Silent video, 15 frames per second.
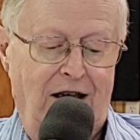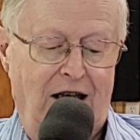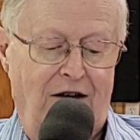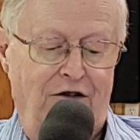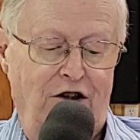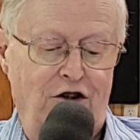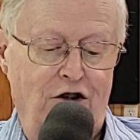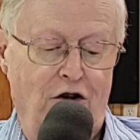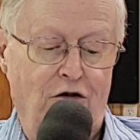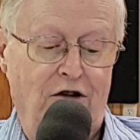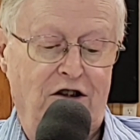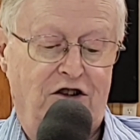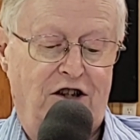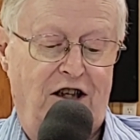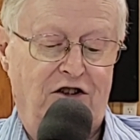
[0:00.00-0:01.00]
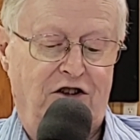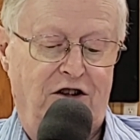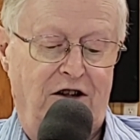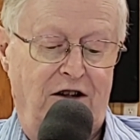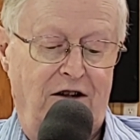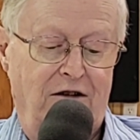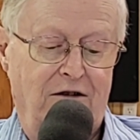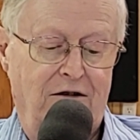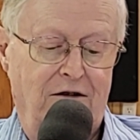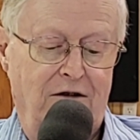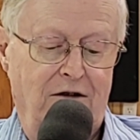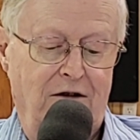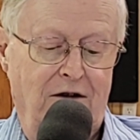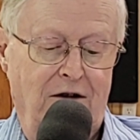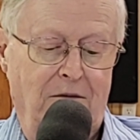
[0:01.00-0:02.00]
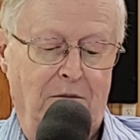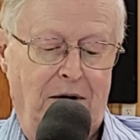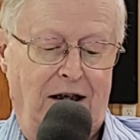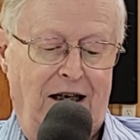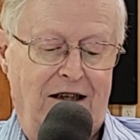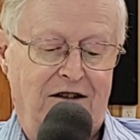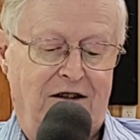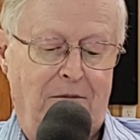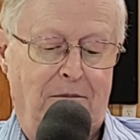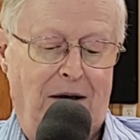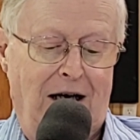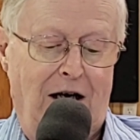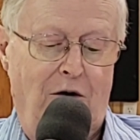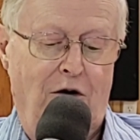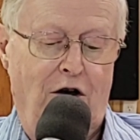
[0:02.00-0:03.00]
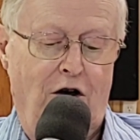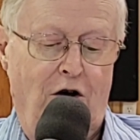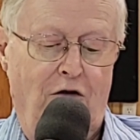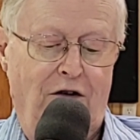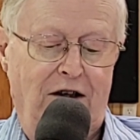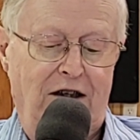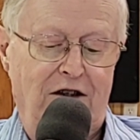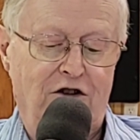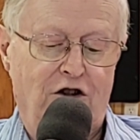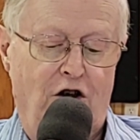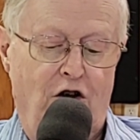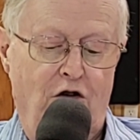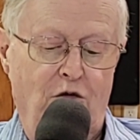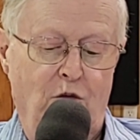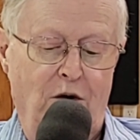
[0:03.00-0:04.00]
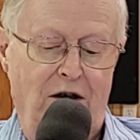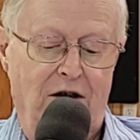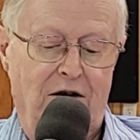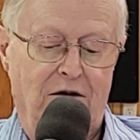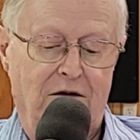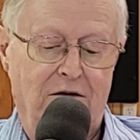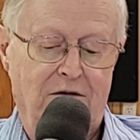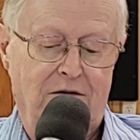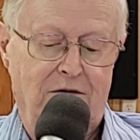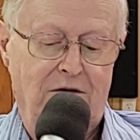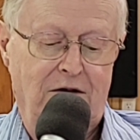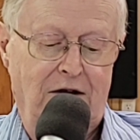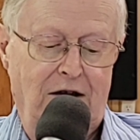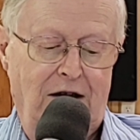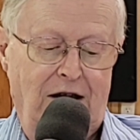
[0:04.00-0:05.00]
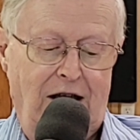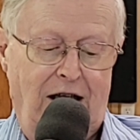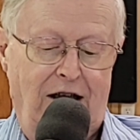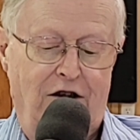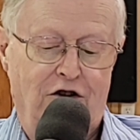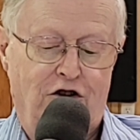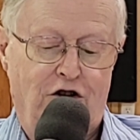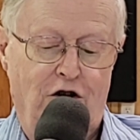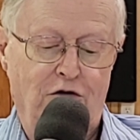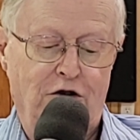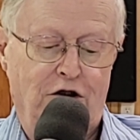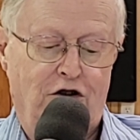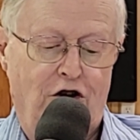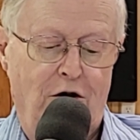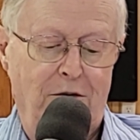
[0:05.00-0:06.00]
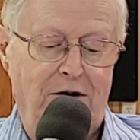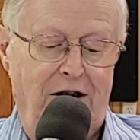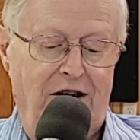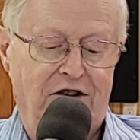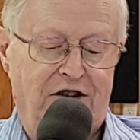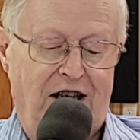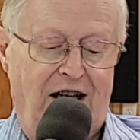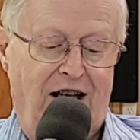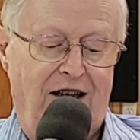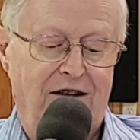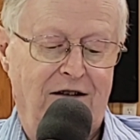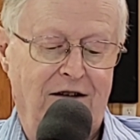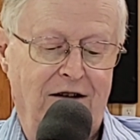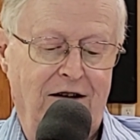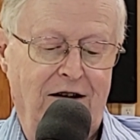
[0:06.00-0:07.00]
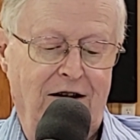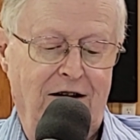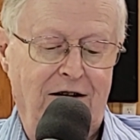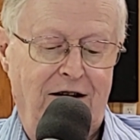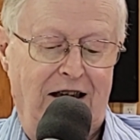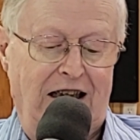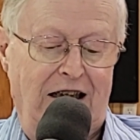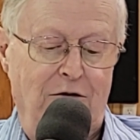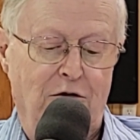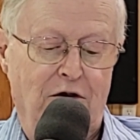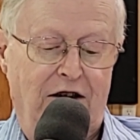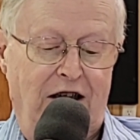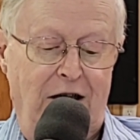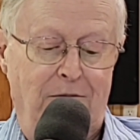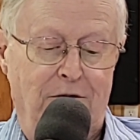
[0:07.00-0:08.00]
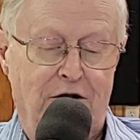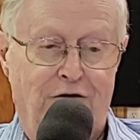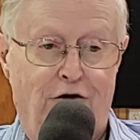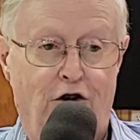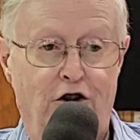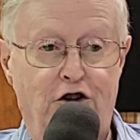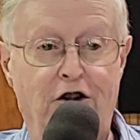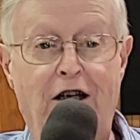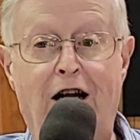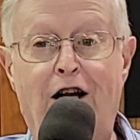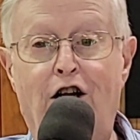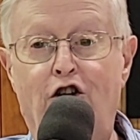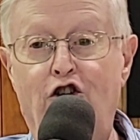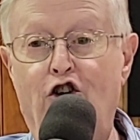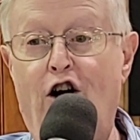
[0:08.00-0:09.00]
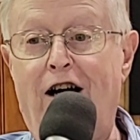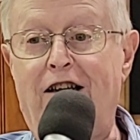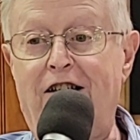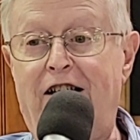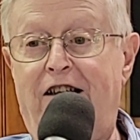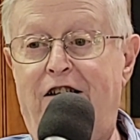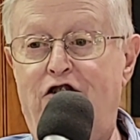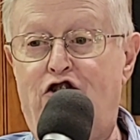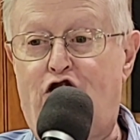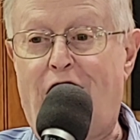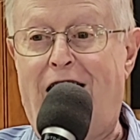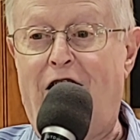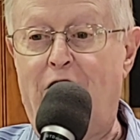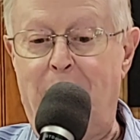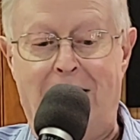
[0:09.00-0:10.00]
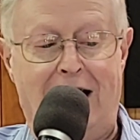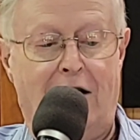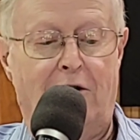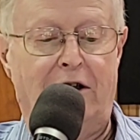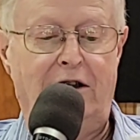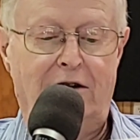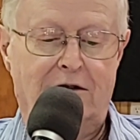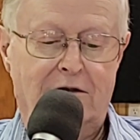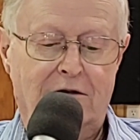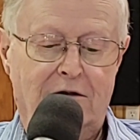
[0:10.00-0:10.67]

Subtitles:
having no necessity, but has the power over his own will, and is so determined in his heart that he will keep his virgin, not let his child marry,